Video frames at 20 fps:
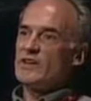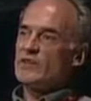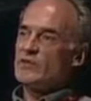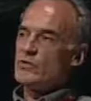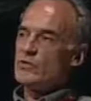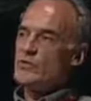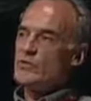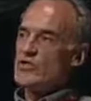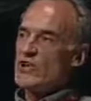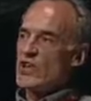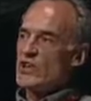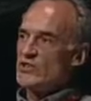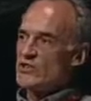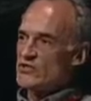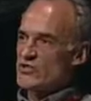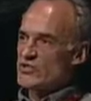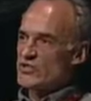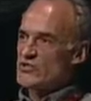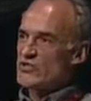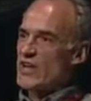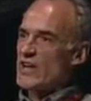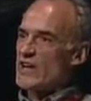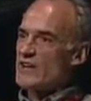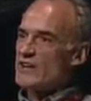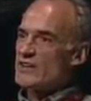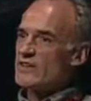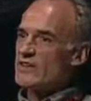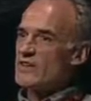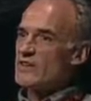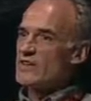to a changed
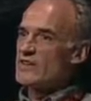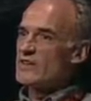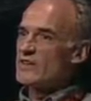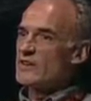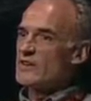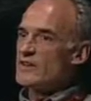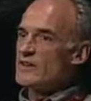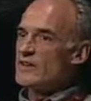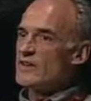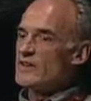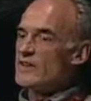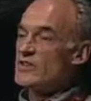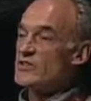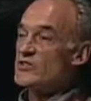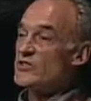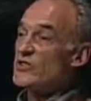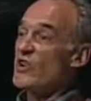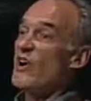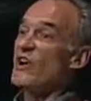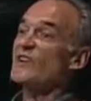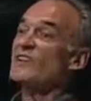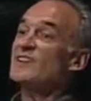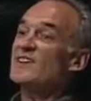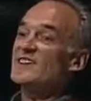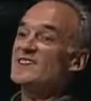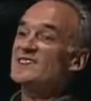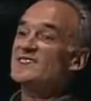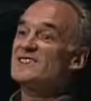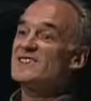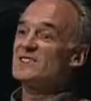society is
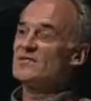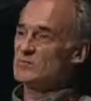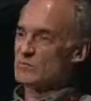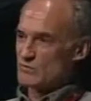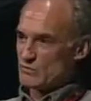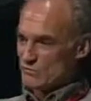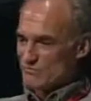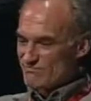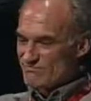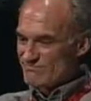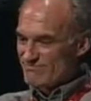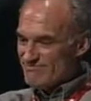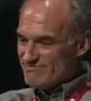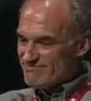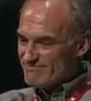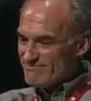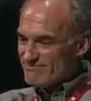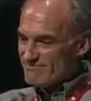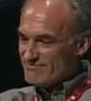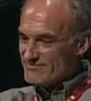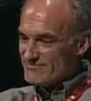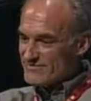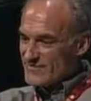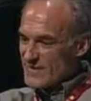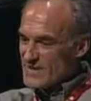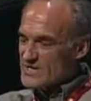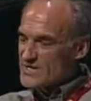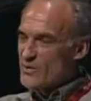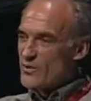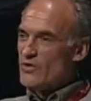darkness."
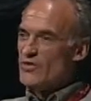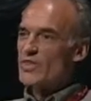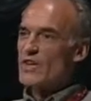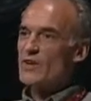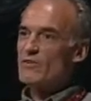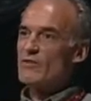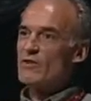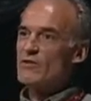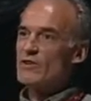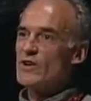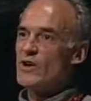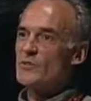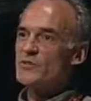So on that very